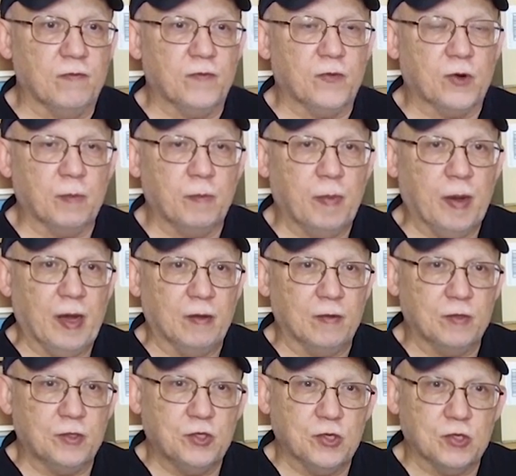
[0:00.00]
for
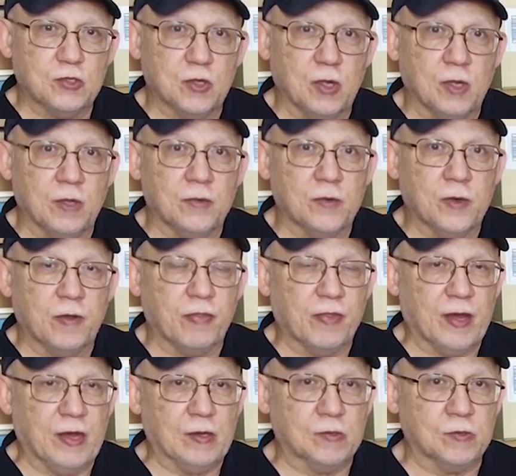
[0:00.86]
about just under a
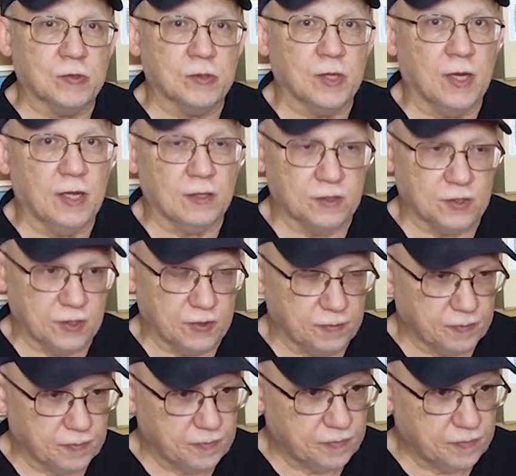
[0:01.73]
thousand dollars.